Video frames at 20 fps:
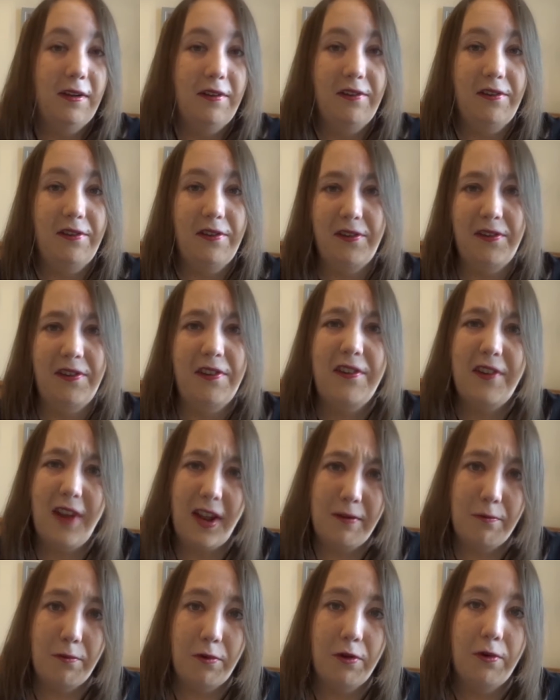just
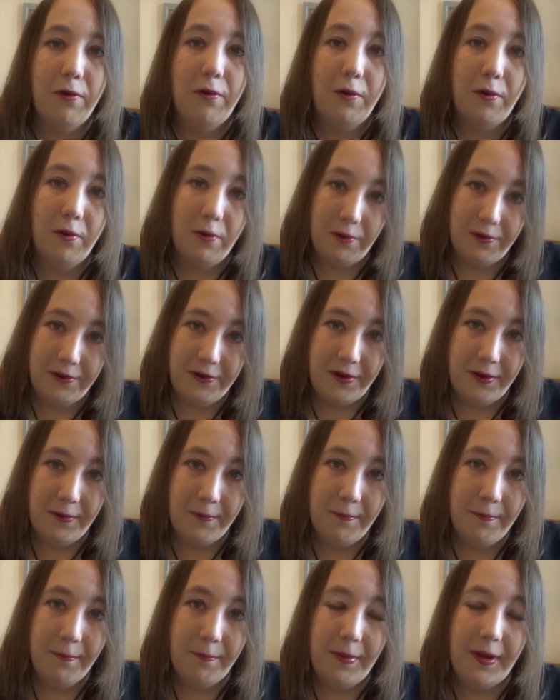general
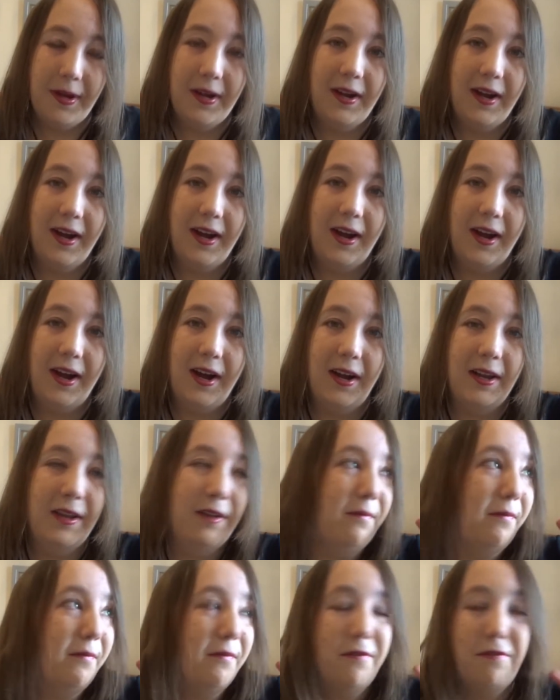autumn, but
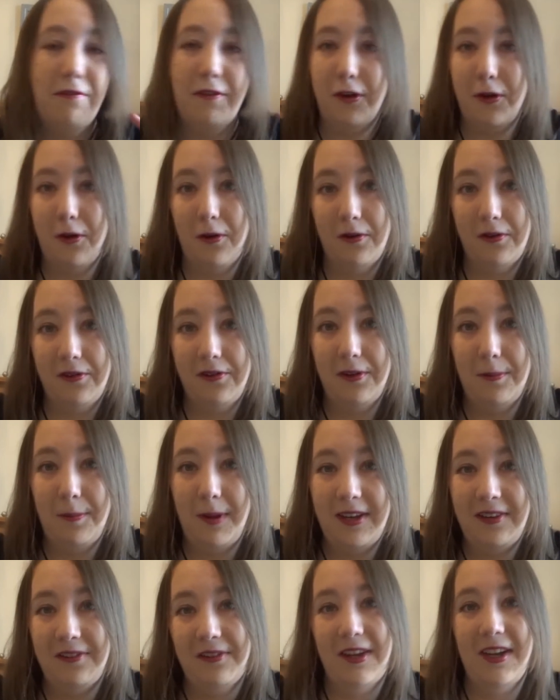I forgot to
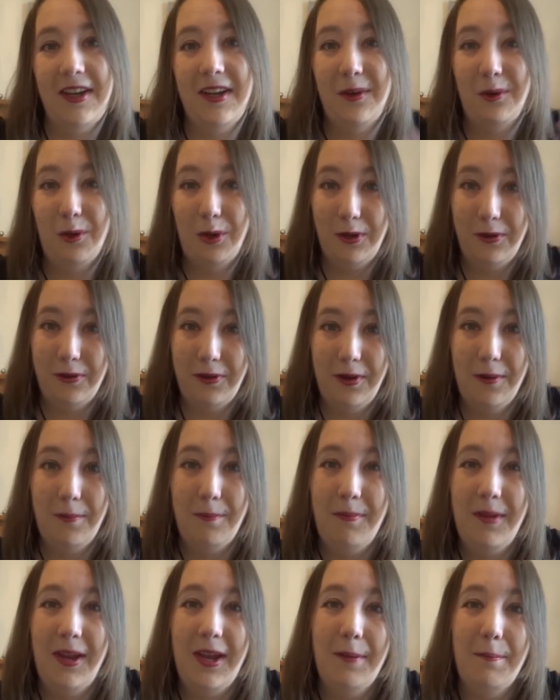basically include
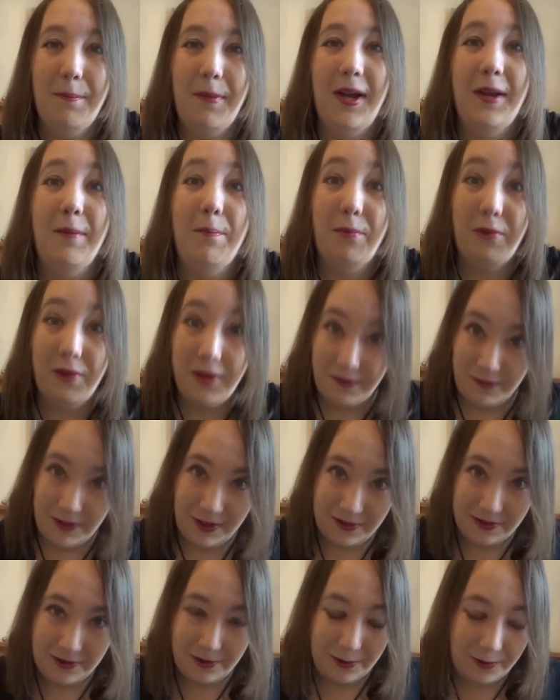them in my
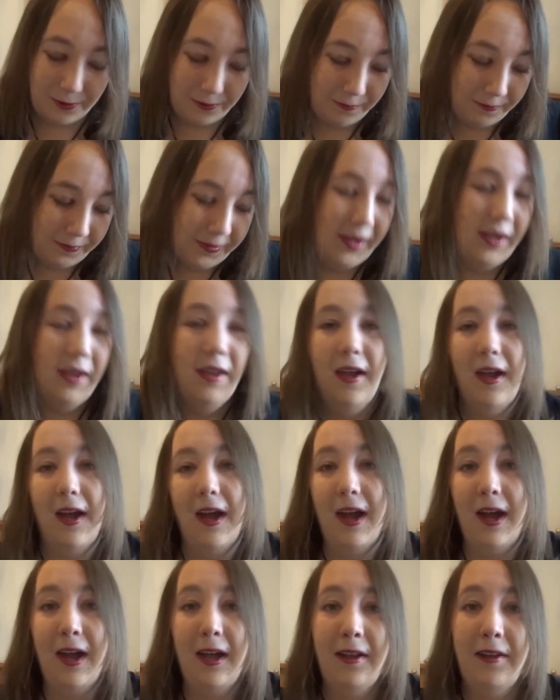previous haul.
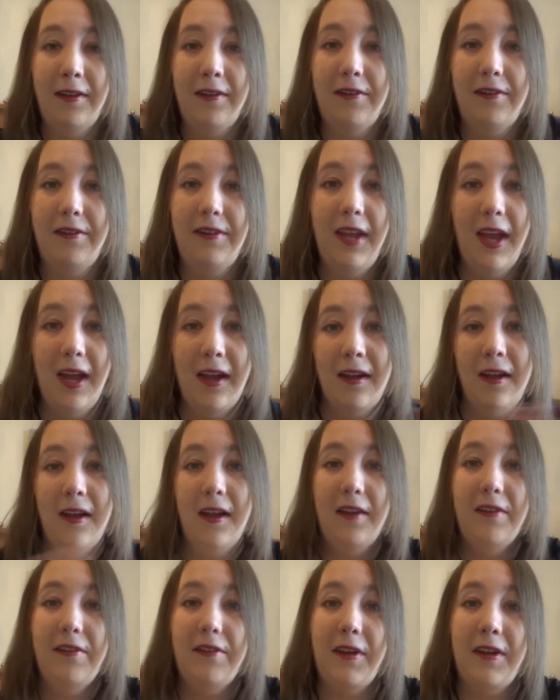And yeah,
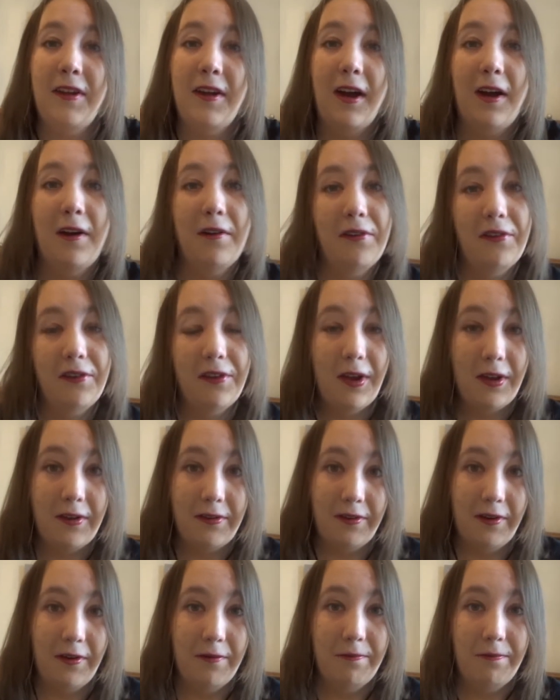so I'll
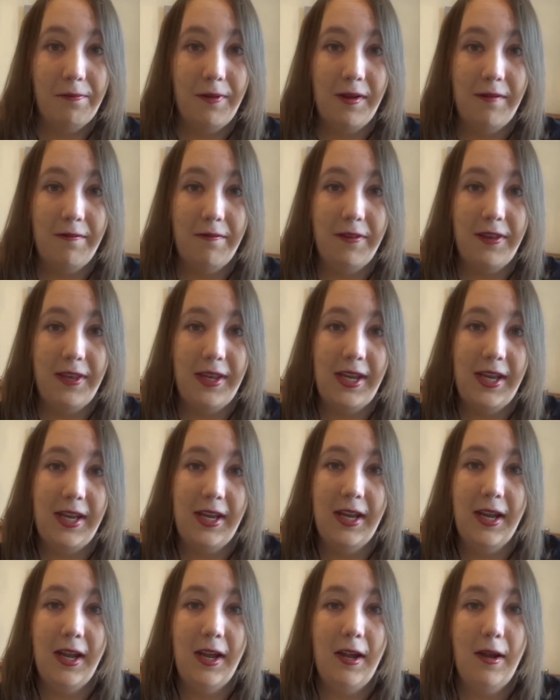start off with
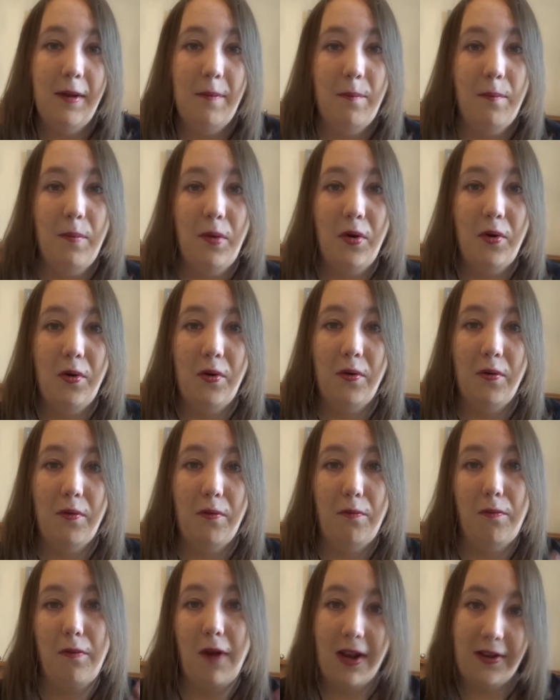the more
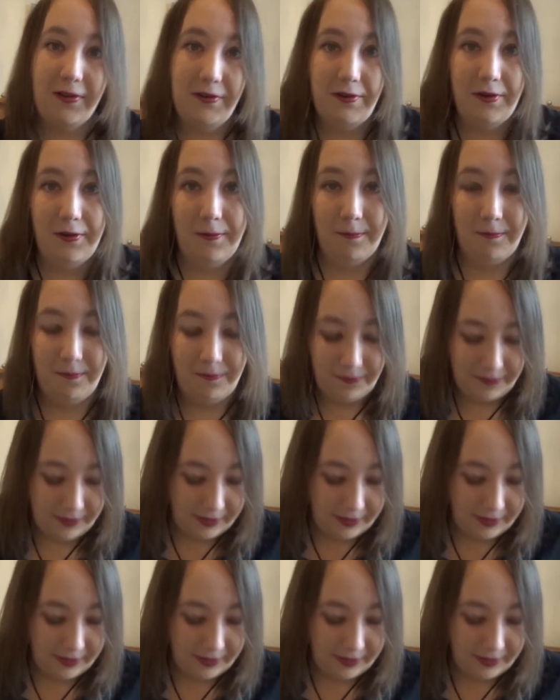random